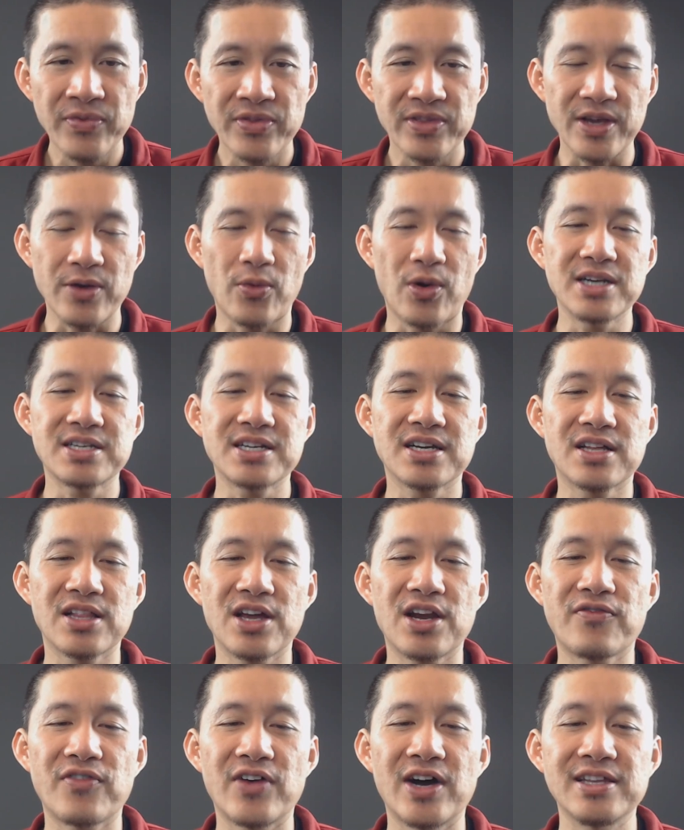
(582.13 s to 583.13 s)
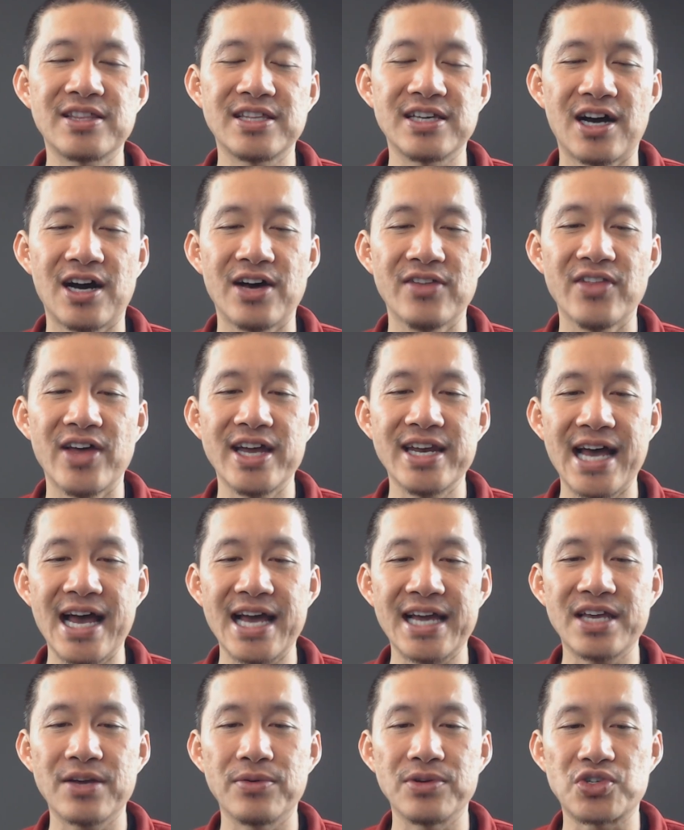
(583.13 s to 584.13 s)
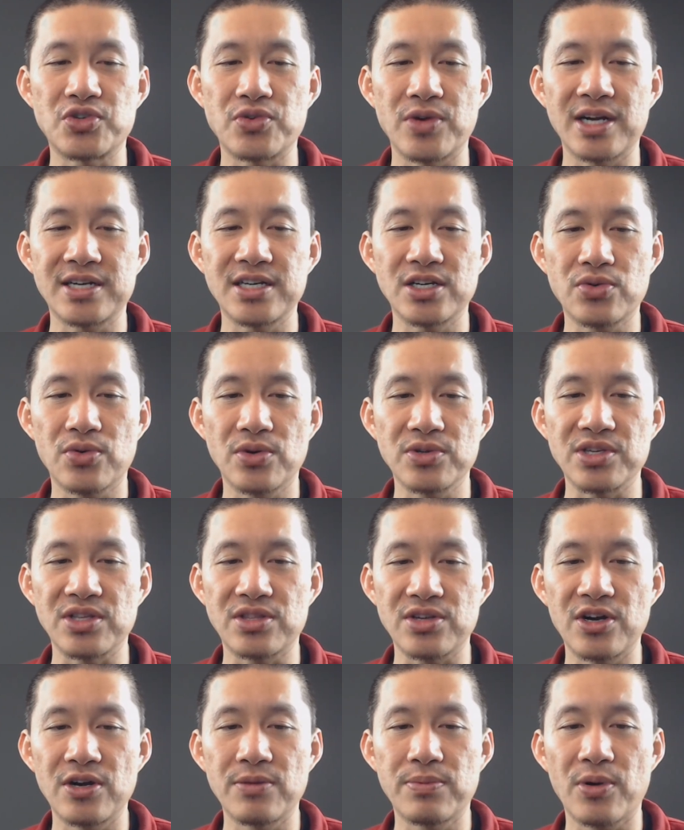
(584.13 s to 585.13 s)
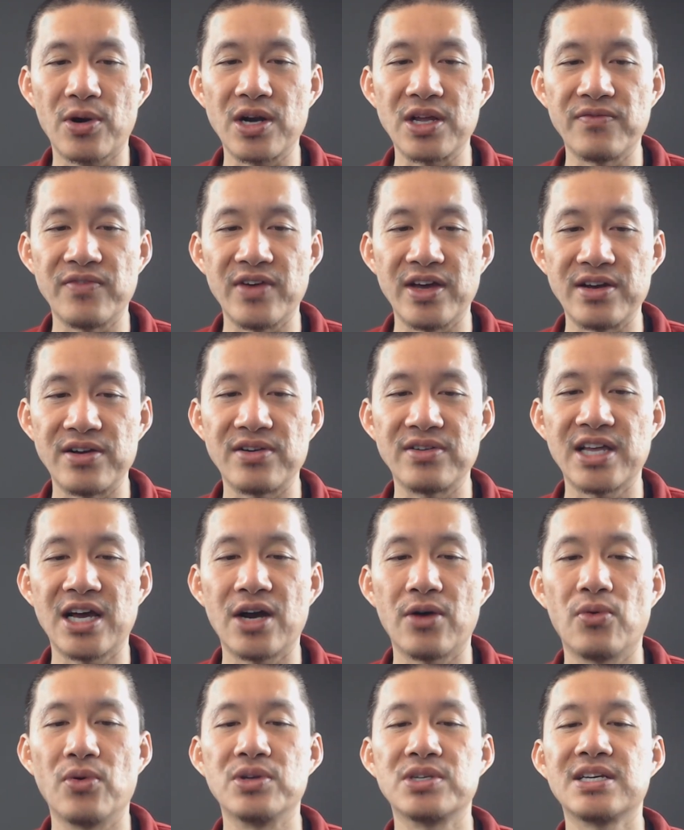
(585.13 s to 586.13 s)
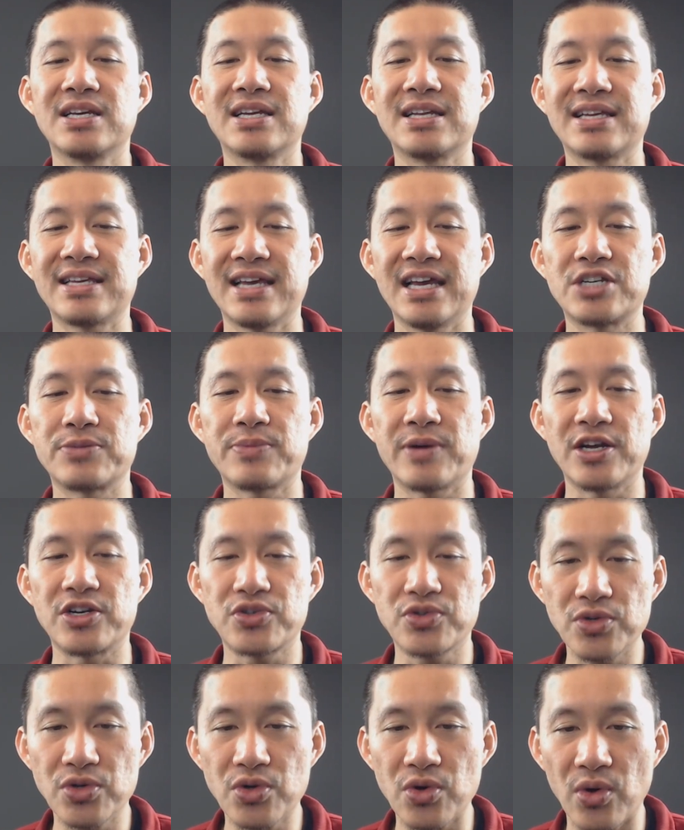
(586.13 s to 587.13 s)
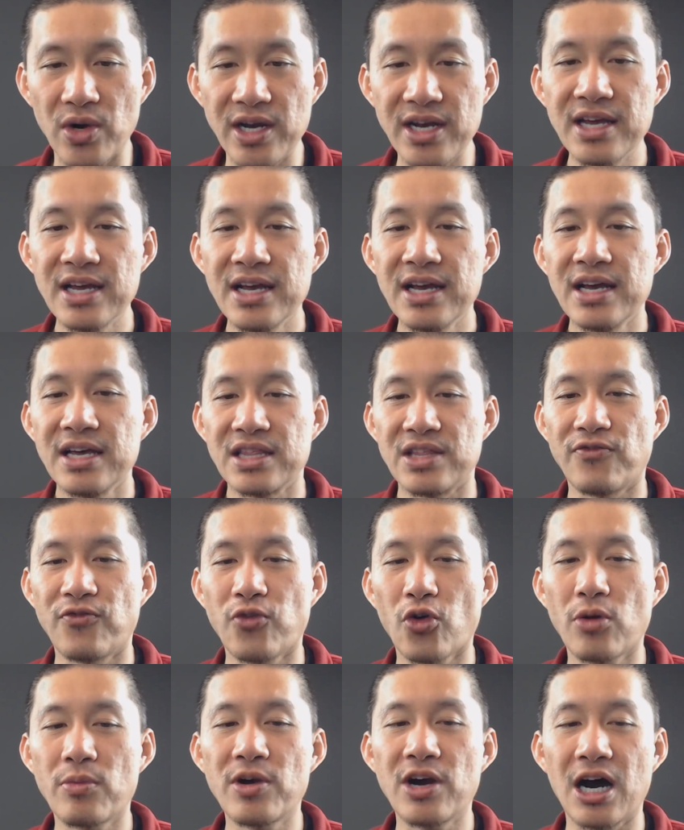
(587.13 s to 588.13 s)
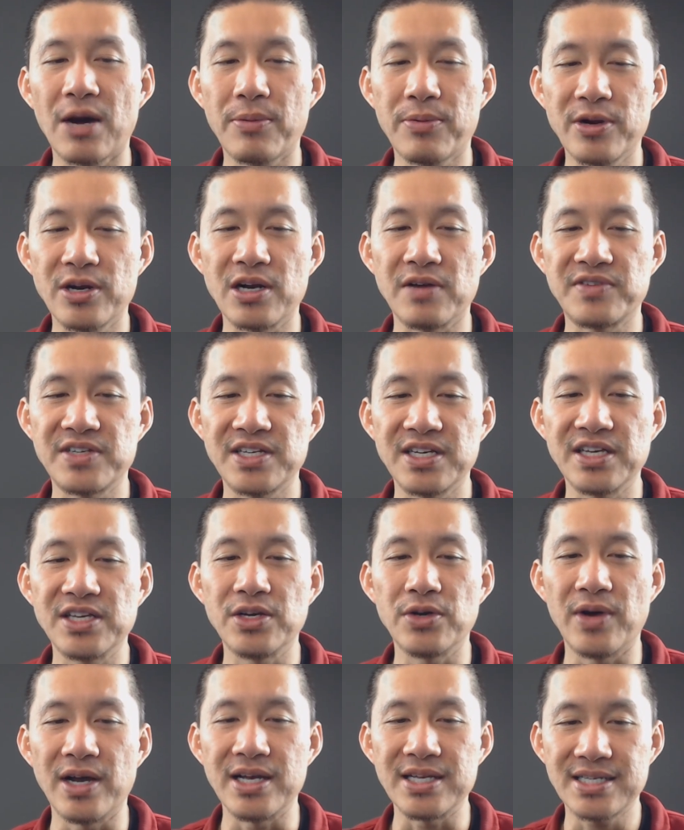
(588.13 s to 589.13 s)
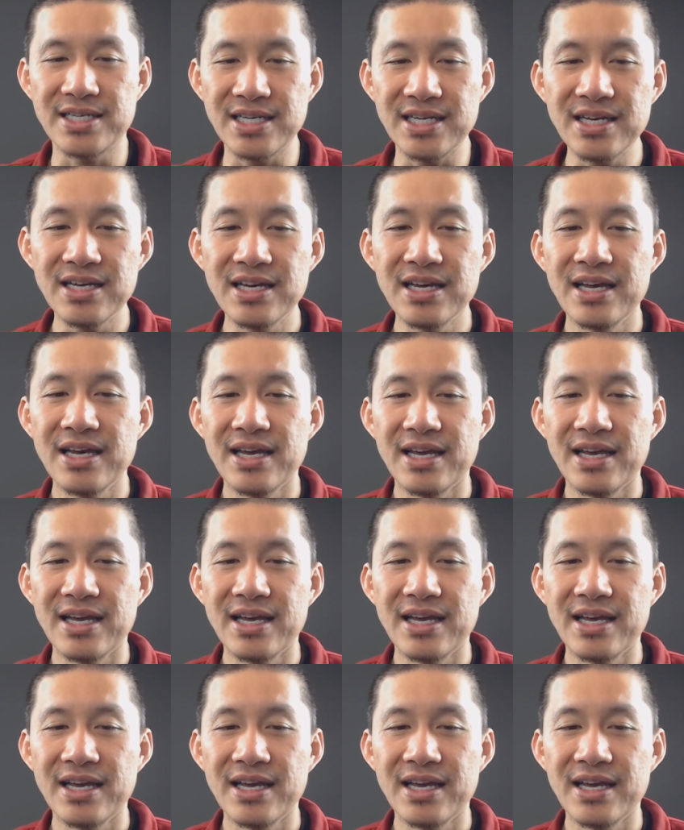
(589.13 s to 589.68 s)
They want to clarify that the online hacking was directed towards a third-party vendor that was engaged by TrueCoin, the former operator of TUSD.